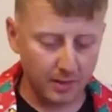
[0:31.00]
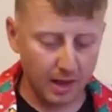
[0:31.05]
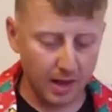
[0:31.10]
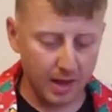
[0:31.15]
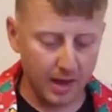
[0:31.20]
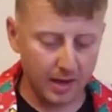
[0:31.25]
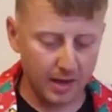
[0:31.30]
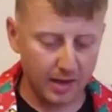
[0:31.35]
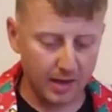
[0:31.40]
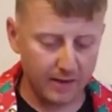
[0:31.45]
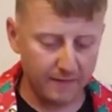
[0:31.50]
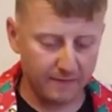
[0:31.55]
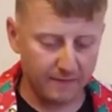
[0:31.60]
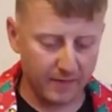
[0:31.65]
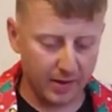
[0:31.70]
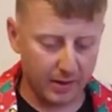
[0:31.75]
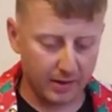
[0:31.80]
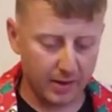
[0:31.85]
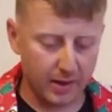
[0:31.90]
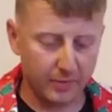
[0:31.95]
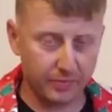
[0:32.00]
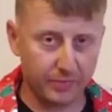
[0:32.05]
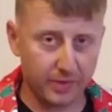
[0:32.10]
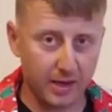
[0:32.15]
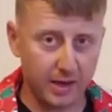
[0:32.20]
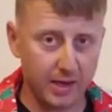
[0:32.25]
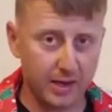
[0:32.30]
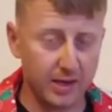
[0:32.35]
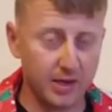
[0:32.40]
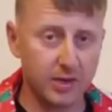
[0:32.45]
and he found out
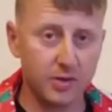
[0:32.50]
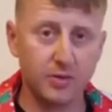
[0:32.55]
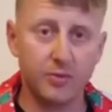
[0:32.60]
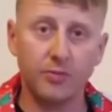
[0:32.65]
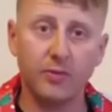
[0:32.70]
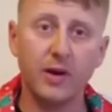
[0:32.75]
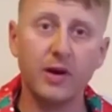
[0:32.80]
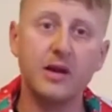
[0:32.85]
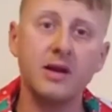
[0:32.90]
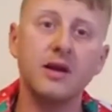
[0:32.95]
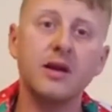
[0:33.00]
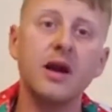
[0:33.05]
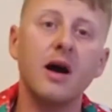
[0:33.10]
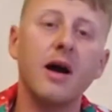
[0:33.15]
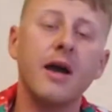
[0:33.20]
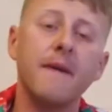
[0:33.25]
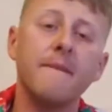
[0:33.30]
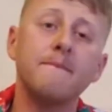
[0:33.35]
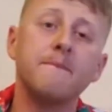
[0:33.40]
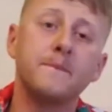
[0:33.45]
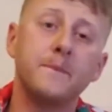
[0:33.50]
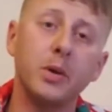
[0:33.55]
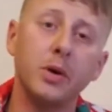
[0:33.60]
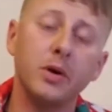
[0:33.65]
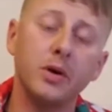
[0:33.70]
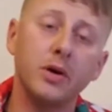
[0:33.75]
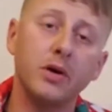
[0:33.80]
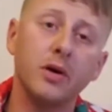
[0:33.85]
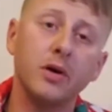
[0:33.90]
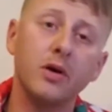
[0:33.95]
that he had written a
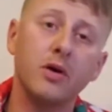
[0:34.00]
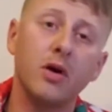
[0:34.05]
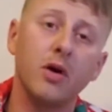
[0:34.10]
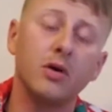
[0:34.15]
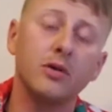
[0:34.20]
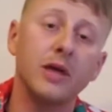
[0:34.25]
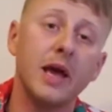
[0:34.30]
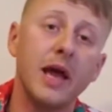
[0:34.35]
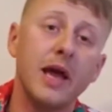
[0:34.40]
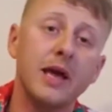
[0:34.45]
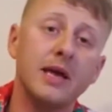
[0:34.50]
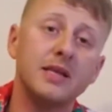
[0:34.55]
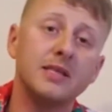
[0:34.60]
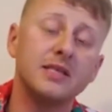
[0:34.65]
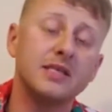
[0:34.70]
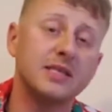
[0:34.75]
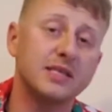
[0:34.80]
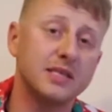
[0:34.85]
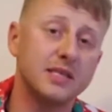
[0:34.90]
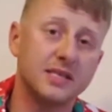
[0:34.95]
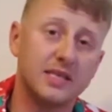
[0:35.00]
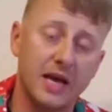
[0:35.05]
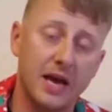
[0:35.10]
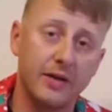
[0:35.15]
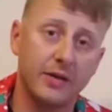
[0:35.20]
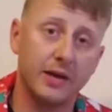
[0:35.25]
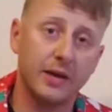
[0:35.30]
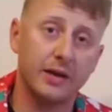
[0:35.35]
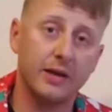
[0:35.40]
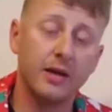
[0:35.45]
book called Aids to
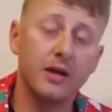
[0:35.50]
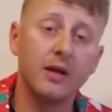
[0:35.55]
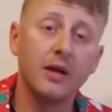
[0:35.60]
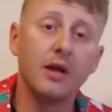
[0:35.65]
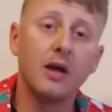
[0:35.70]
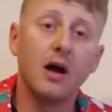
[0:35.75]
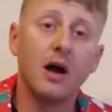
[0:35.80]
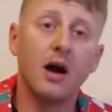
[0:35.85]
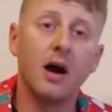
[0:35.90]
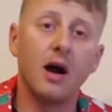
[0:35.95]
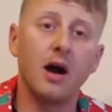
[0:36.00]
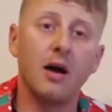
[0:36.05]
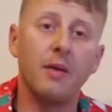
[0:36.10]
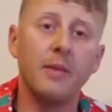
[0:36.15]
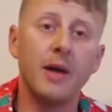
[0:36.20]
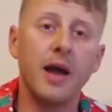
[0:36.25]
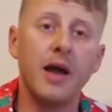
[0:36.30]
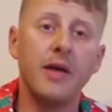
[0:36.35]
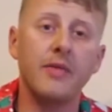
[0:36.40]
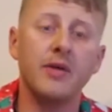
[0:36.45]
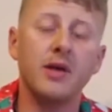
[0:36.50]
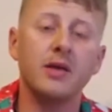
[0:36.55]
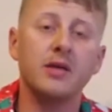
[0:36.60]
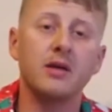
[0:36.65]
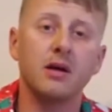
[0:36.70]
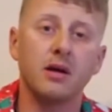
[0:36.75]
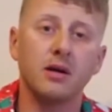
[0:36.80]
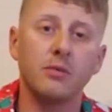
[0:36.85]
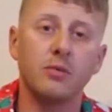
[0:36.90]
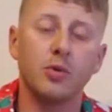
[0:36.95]
Scouting, and the
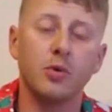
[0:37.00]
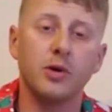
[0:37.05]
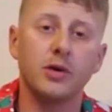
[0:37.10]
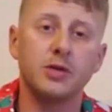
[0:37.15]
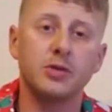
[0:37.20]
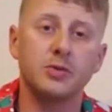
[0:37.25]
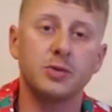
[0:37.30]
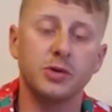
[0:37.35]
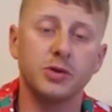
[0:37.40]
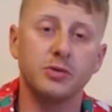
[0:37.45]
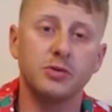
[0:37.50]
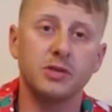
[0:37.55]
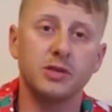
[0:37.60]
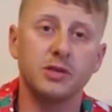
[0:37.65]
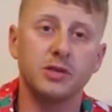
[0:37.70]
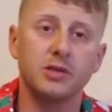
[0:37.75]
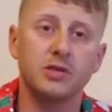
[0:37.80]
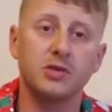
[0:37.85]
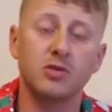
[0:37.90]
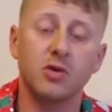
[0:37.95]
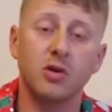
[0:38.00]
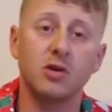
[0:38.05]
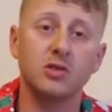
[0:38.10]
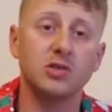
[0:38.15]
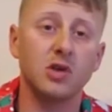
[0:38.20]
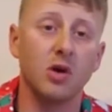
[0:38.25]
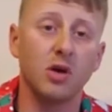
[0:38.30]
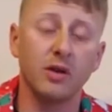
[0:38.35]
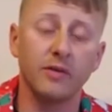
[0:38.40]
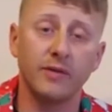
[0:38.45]
young boys were using this across
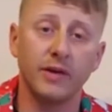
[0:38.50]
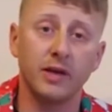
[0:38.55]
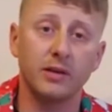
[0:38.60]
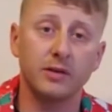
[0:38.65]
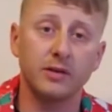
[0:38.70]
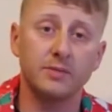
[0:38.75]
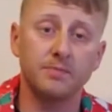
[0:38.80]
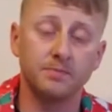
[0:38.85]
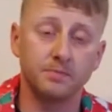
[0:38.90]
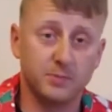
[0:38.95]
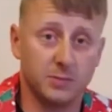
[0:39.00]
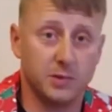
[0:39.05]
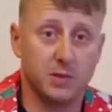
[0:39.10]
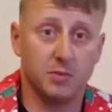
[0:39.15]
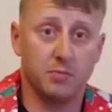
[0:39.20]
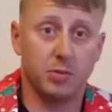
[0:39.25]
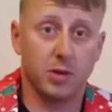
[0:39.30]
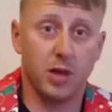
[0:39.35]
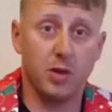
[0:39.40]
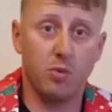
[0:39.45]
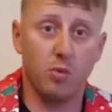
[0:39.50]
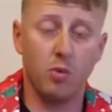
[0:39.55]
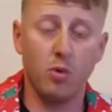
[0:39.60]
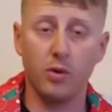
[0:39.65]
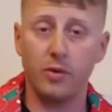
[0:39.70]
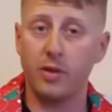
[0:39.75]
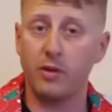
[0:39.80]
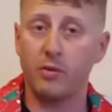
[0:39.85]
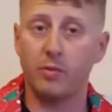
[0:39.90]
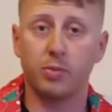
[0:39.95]
all of England to play war.
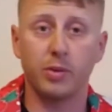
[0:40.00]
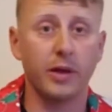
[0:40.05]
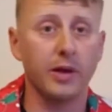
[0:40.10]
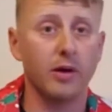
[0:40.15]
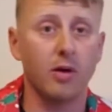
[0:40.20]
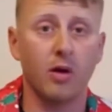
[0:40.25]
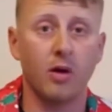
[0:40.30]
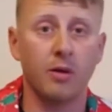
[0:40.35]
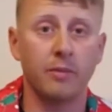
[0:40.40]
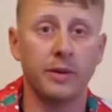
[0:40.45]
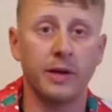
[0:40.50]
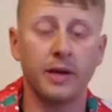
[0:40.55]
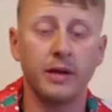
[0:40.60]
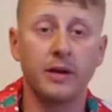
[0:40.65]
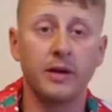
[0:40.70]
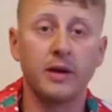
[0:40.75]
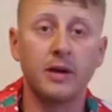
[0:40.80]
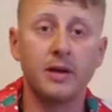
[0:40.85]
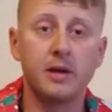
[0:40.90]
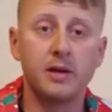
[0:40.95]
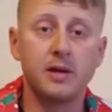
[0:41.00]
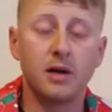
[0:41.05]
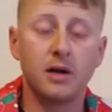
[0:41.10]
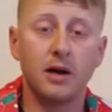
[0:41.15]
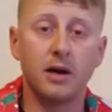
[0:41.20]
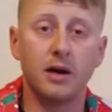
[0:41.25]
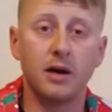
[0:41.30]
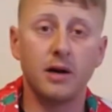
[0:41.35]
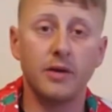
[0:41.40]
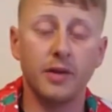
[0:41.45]
They were playing army,
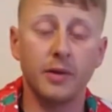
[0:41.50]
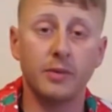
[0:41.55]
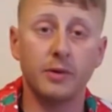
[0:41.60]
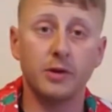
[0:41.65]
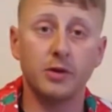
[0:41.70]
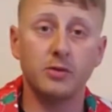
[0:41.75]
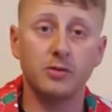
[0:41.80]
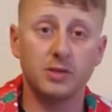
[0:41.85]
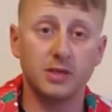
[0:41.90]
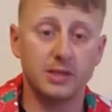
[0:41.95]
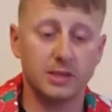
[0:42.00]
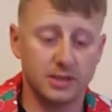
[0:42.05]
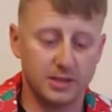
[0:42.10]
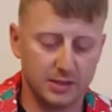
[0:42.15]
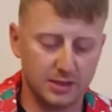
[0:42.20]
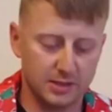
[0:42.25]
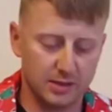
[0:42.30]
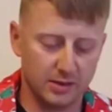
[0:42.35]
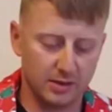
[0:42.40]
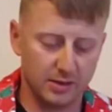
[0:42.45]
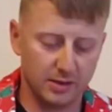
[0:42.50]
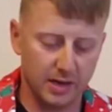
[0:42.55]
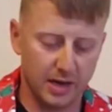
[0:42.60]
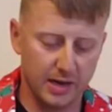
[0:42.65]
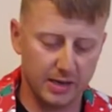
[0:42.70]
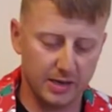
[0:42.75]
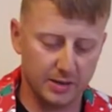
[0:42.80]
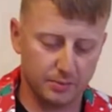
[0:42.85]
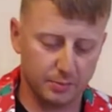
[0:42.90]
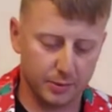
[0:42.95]
and they were using this as their
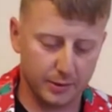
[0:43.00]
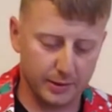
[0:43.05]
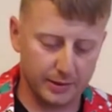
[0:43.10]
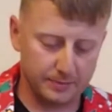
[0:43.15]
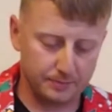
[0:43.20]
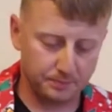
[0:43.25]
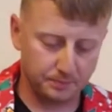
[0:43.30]
guide to play.